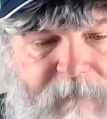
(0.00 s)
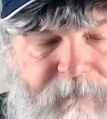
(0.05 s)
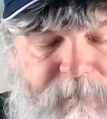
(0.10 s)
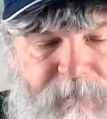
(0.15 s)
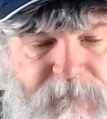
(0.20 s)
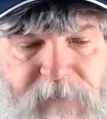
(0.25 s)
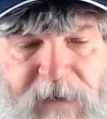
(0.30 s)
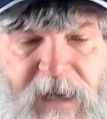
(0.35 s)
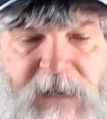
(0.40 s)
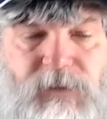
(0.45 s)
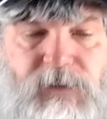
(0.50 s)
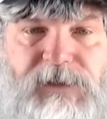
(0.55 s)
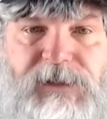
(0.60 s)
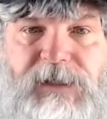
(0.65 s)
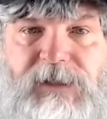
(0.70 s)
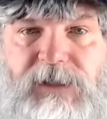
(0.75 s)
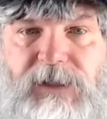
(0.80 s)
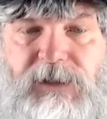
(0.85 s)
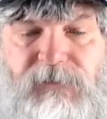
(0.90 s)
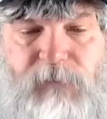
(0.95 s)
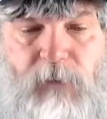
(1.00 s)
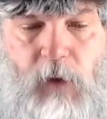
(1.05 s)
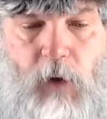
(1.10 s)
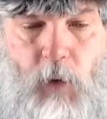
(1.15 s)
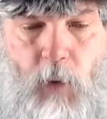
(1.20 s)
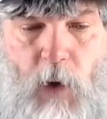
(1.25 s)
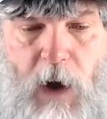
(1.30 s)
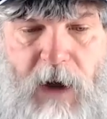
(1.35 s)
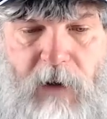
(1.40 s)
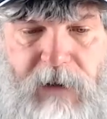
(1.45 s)
financial assistance for
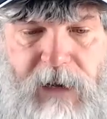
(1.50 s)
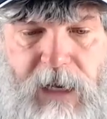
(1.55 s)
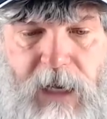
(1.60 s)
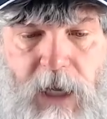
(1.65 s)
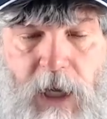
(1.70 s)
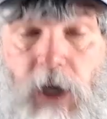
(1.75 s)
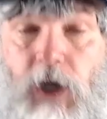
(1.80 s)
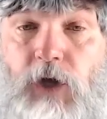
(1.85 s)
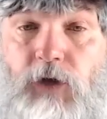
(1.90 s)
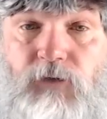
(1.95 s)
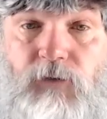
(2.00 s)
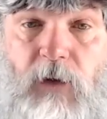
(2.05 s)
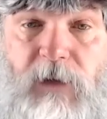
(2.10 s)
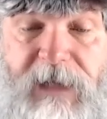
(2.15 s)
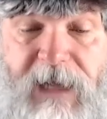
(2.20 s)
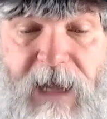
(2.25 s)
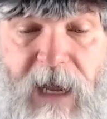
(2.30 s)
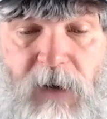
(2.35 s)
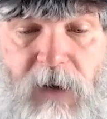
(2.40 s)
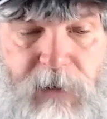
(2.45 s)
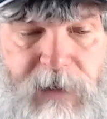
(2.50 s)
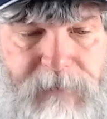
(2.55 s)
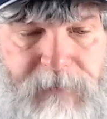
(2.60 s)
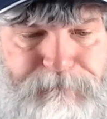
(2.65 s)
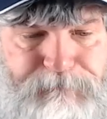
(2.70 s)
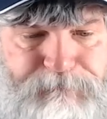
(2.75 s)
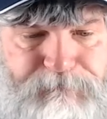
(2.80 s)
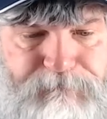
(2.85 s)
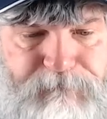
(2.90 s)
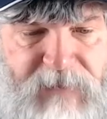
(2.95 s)
acquiring, controlling equity
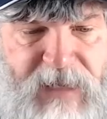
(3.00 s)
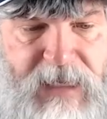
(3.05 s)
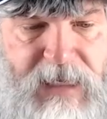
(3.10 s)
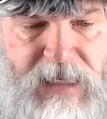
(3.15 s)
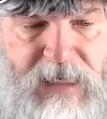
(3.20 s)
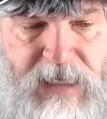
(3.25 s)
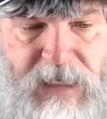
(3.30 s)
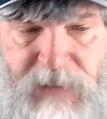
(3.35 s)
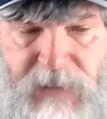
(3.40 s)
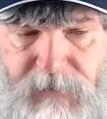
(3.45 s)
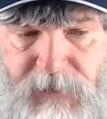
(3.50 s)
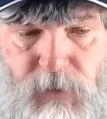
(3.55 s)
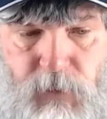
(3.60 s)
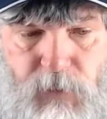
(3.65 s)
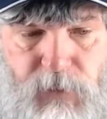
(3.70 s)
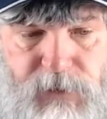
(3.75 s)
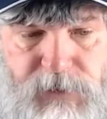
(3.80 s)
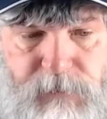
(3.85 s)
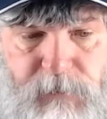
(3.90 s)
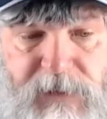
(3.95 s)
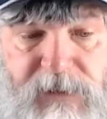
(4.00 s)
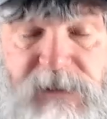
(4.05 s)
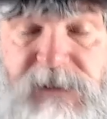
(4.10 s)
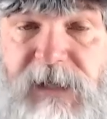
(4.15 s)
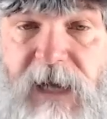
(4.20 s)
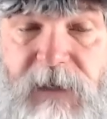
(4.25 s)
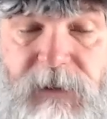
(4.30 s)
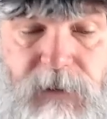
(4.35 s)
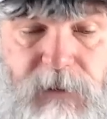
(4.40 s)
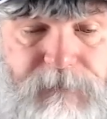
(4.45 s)
in the tourism
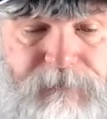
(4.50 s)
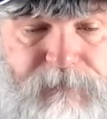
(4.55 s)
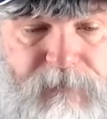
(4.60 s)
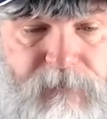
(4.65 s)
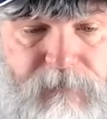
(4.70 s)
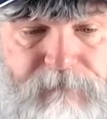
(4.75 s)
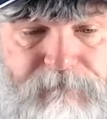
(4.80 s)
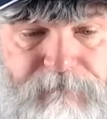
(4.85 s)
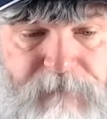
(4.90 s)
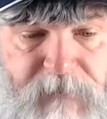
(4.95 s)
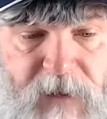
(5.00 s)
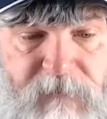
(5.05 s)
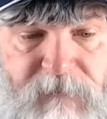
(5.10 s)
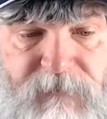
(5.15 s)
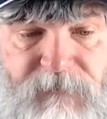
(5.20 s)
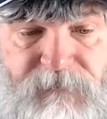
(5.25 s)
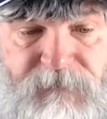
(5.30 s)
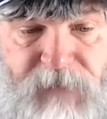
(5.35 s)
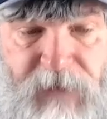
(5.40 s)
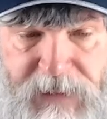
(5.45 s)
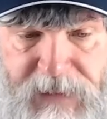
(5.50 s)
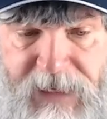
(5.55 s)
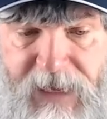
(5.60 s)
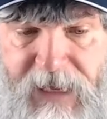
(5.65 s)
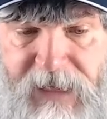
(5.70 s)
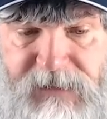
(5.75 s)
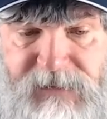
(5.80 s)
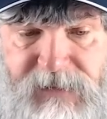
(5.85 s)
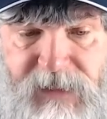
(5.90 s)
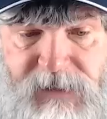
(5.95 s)
sector. Funding
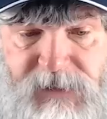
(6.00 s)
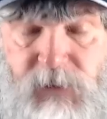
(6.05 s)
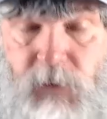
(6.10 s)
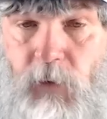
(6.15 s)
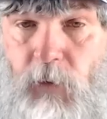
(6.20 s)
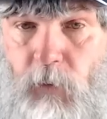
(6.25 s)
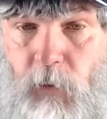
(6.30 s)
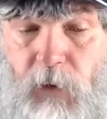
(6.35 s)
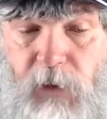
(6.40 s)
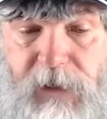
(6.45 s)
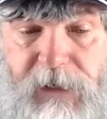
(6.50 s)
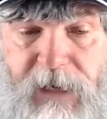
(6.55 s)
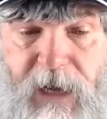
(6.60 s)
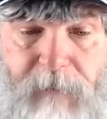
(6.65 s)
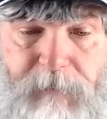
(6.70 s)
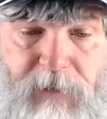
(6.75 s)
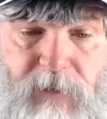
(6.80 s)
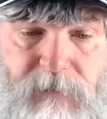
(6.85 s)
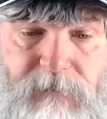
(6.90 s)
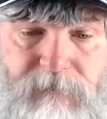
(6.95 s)
assets or work capital?